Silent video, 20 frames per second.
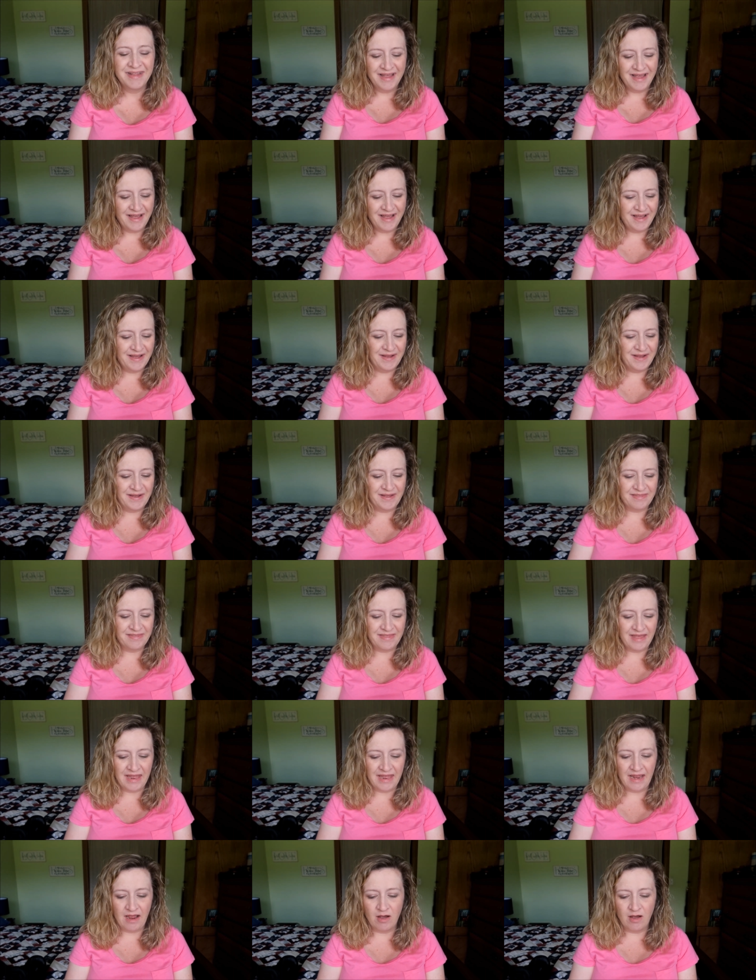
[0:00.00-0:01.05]

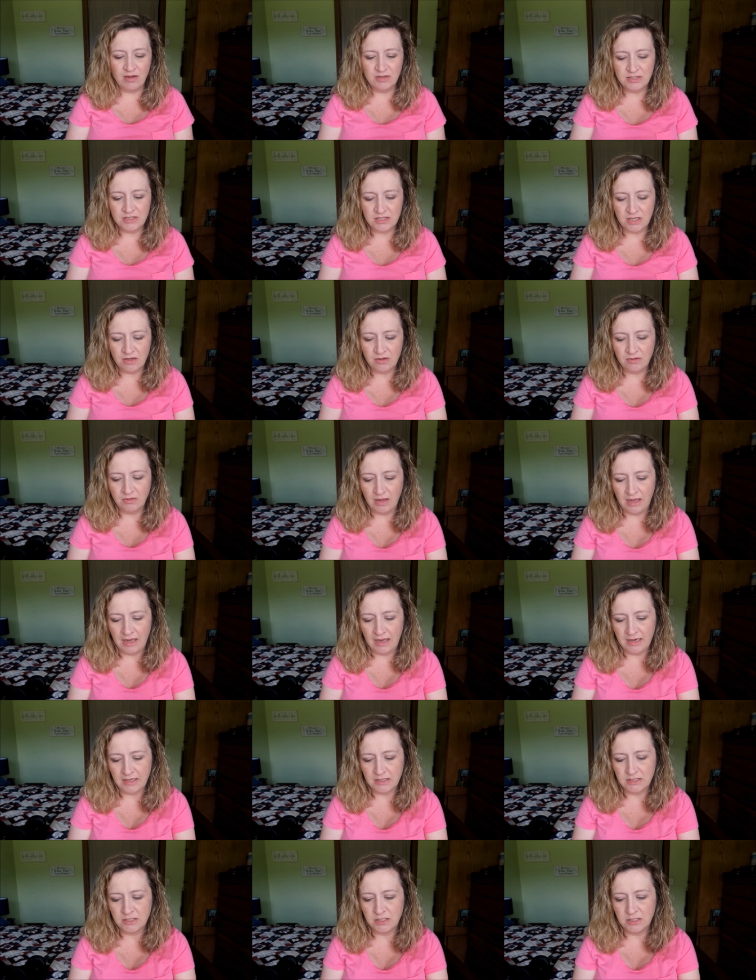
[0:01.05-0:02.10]
They also
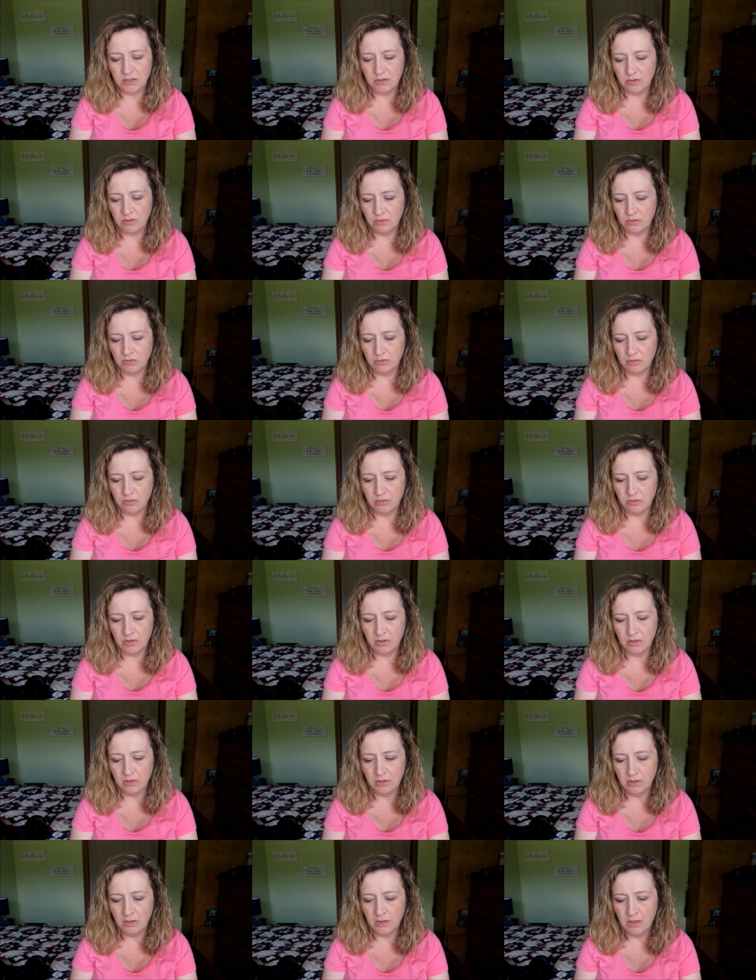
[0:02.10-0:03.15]
like to,
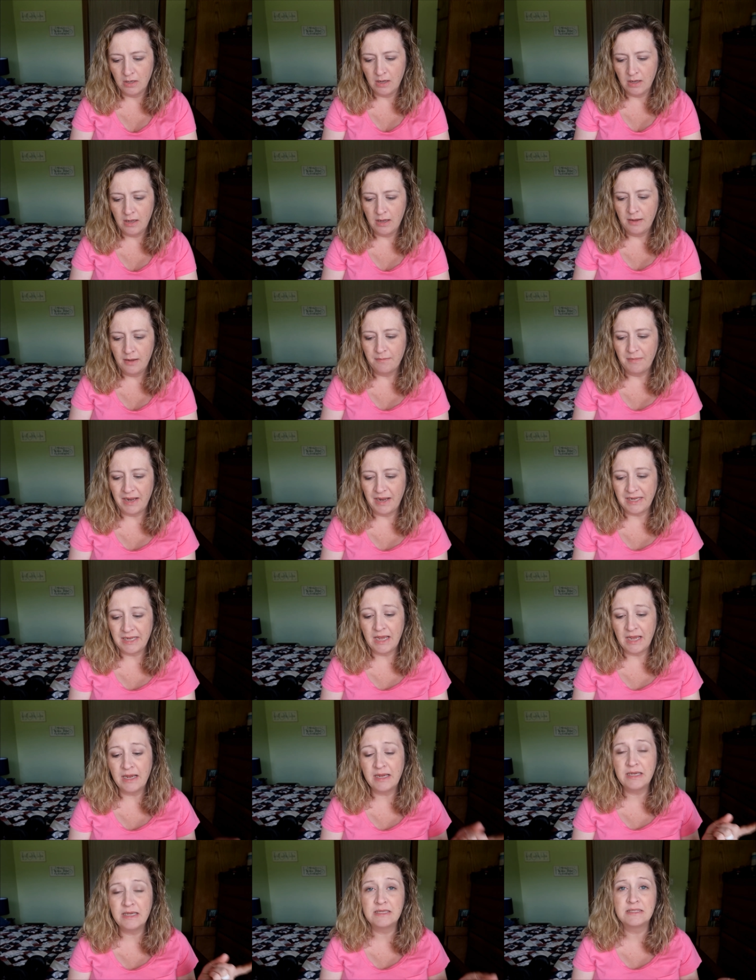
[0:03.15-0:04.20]
my
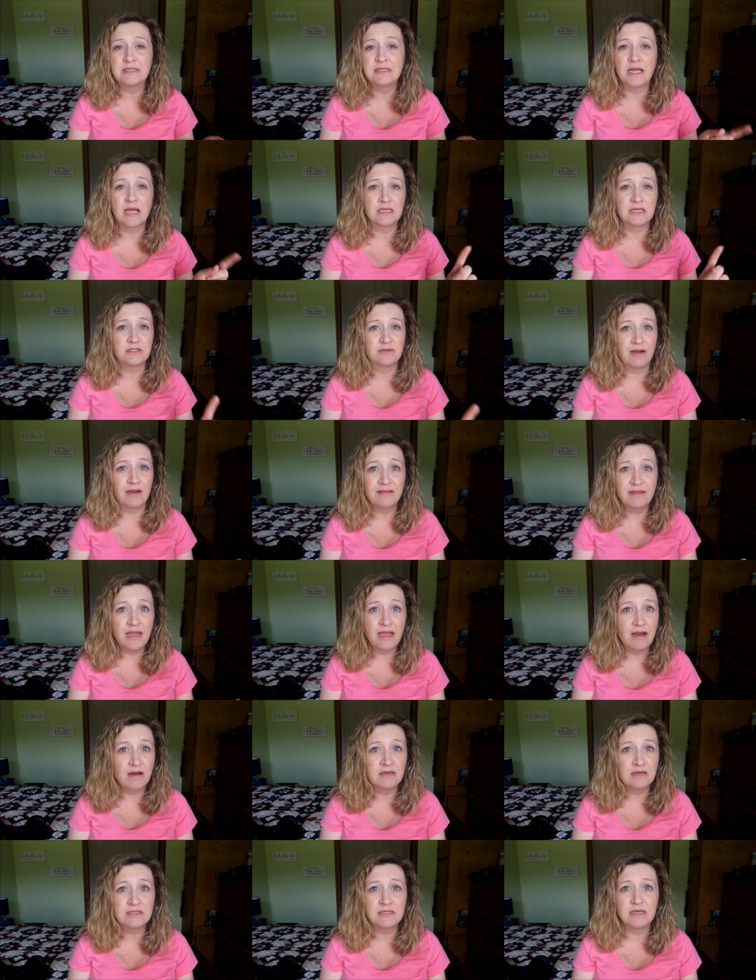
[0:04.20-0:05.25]
youngest likes to ride the
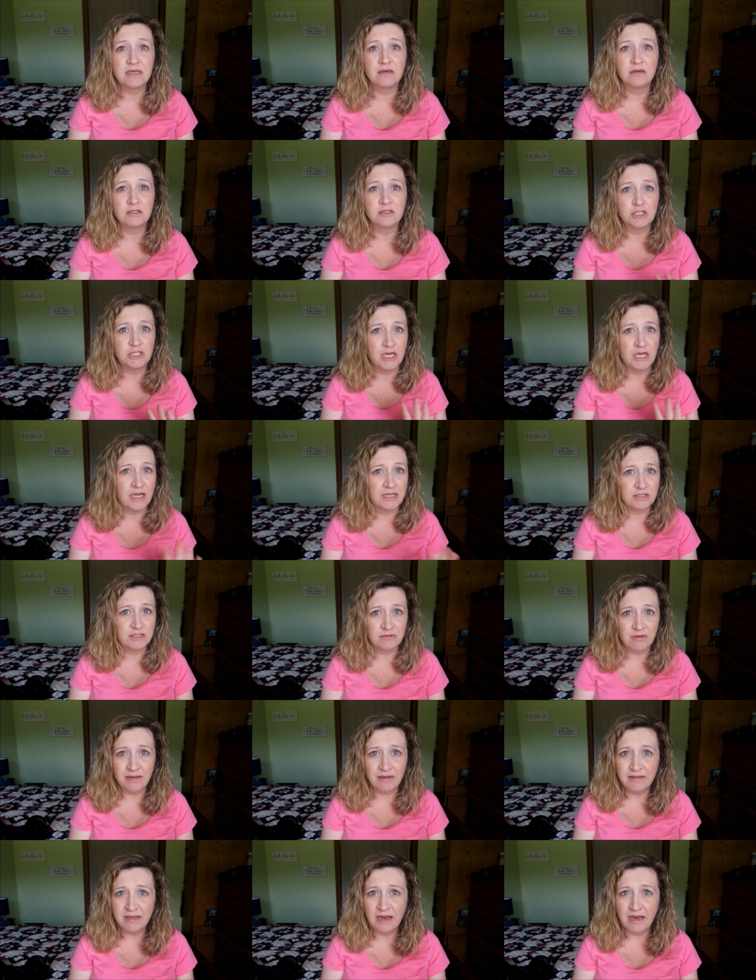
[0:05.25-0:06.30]
carousel. She has to
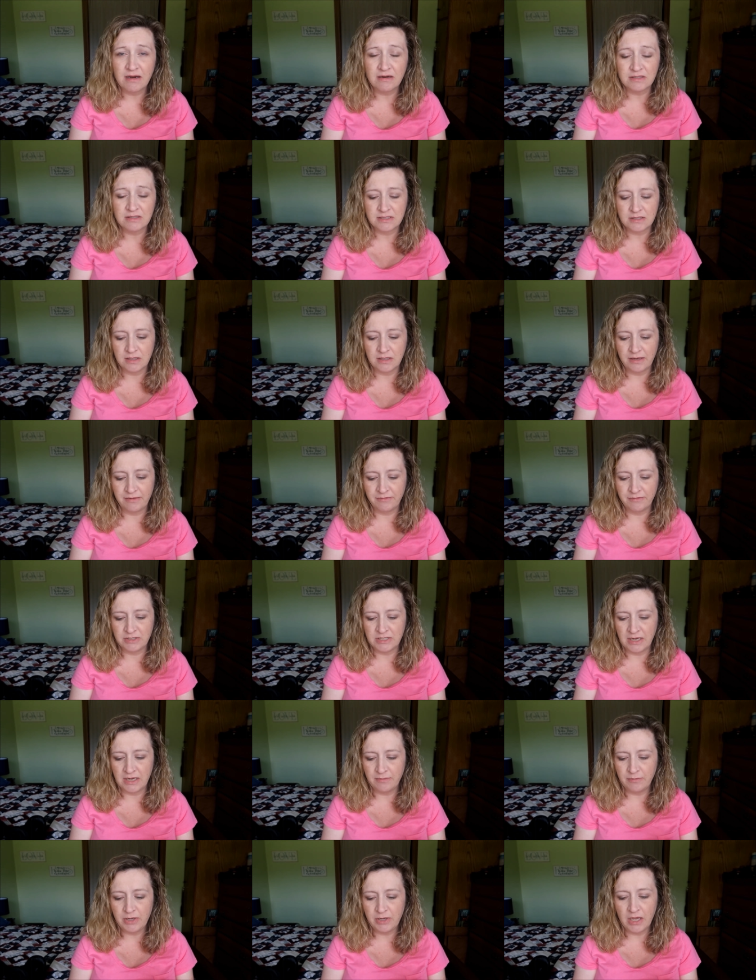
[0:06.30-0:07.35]
ride the carousel every
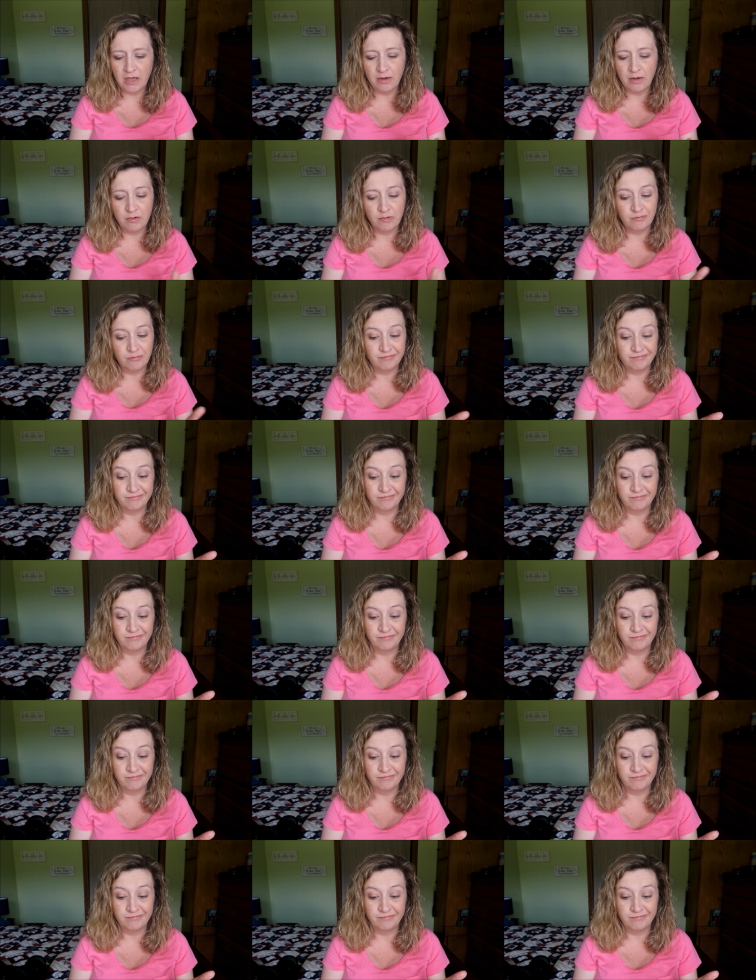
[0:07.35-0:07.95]
time we go.